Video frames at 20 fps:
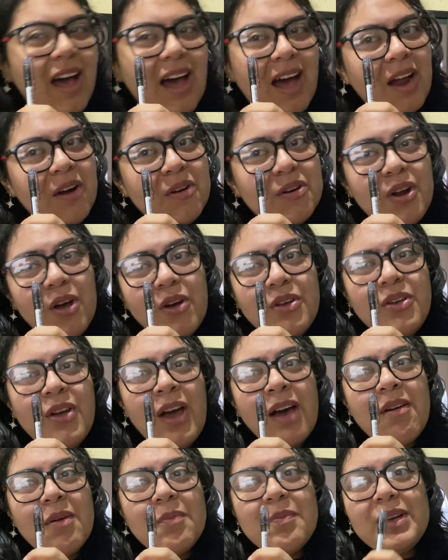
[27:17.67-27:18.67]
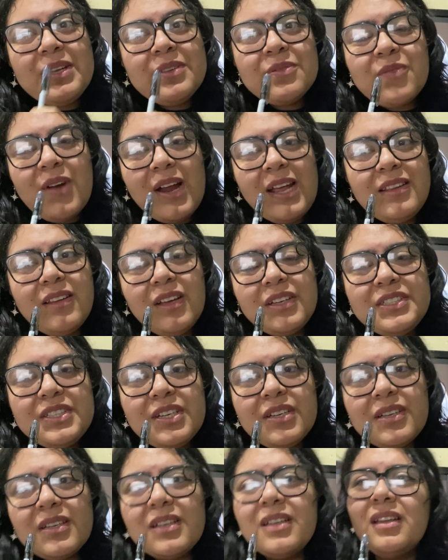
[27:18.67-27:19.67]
I don't know, you have a best friend, don't you?